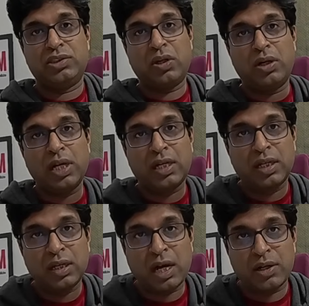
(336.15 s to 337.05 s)
Short
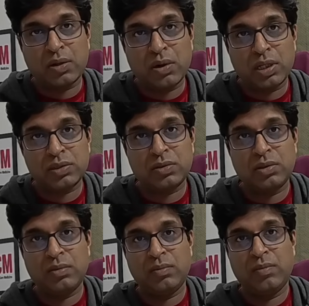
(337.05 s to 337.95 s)
acting
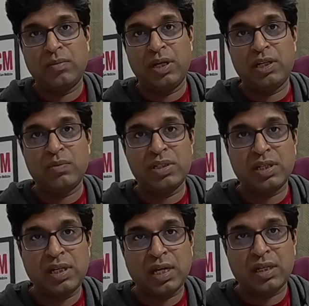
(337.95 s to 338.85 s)
hydrocortisone,
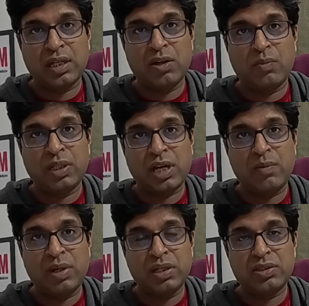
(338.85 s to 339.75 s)
intermediate acting your
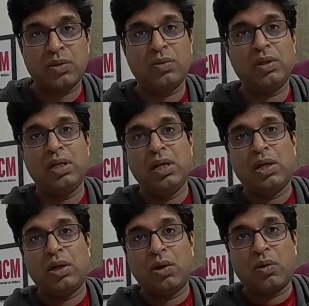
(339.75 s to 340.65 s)
methylprednisolone,
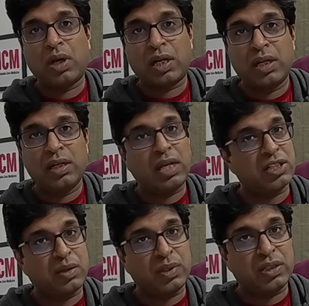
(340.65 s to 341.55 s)
long acting
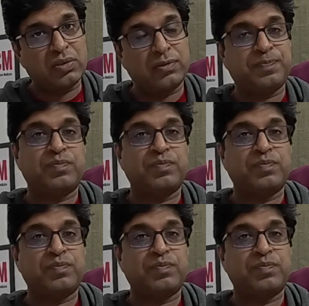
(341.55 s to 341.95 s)
dexamethasone.